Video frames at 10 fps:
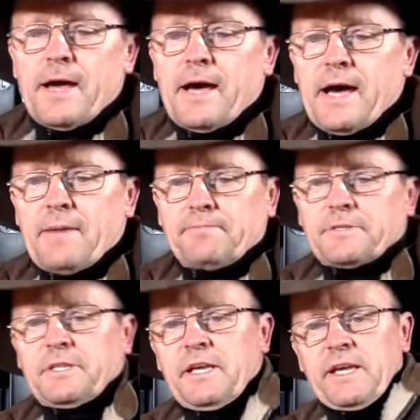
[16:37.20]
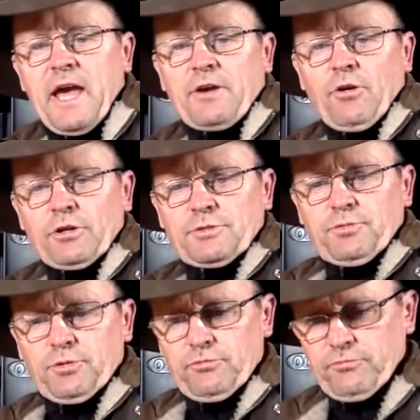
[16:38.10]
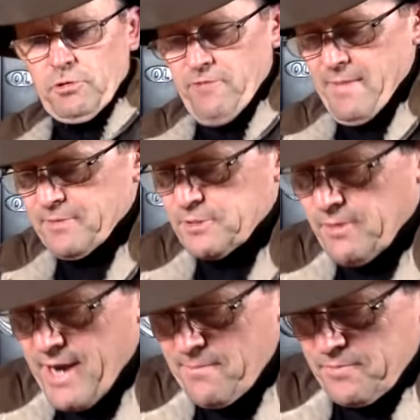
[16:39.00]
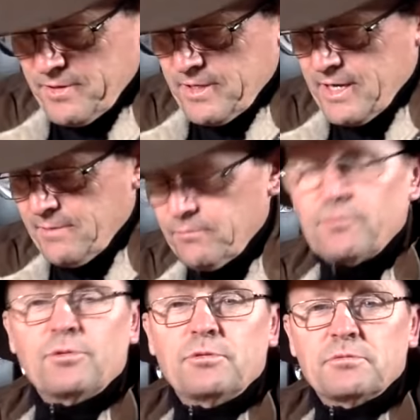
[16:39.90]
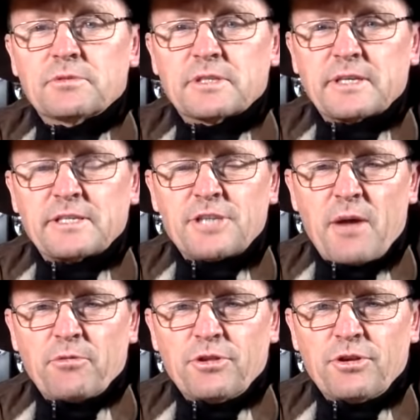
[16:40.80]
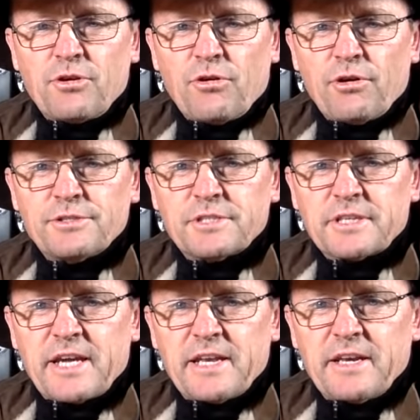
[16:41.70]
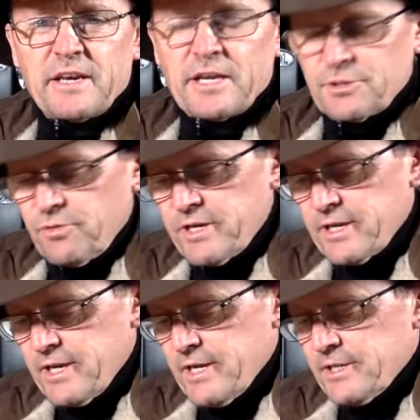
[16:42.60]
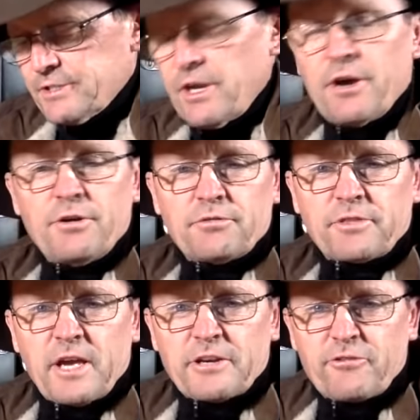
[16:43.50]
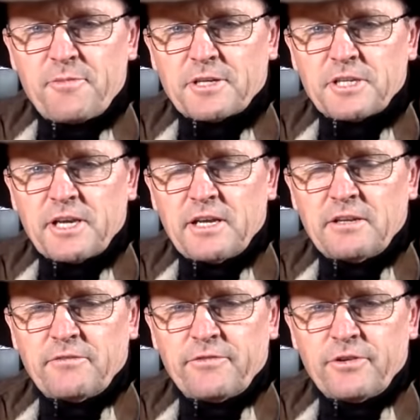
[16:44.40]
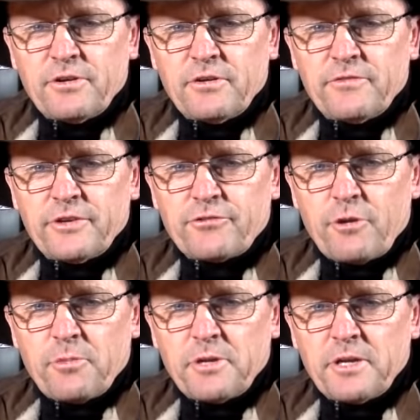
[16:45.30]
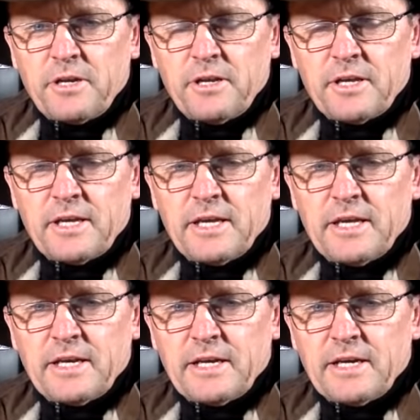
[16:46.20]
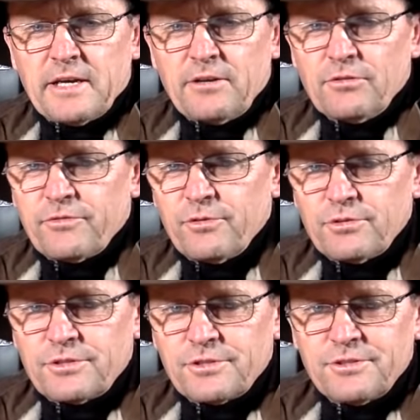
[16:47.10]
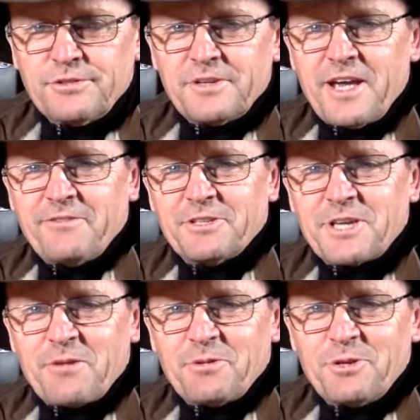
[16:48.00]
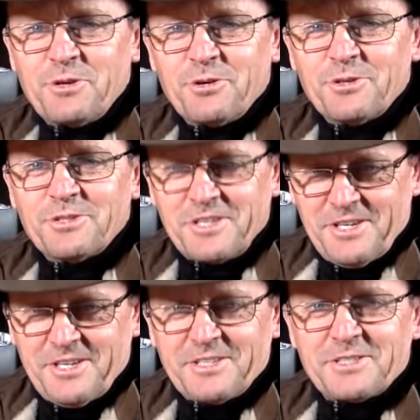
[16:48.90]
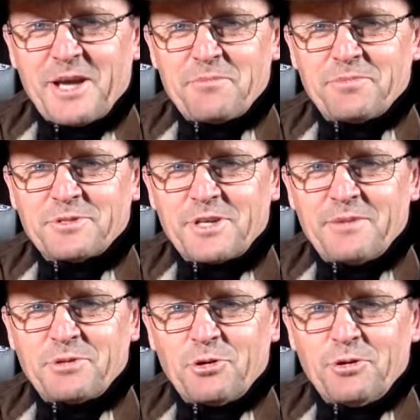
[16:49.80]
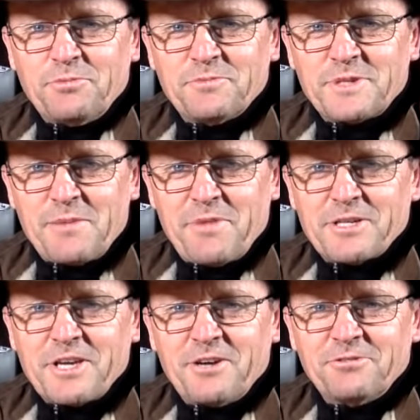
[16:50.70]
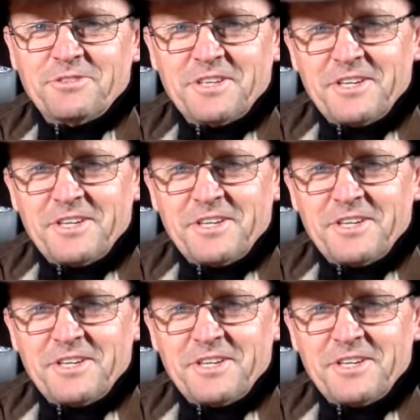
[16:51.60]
Um, so there you go, guys. We'll we'll wrap this one up and um, we'll chat with you guys again next week. So thanks very much again for for dropping in, and uh, look forward to having a chat with you guys. Same same time, same bat channel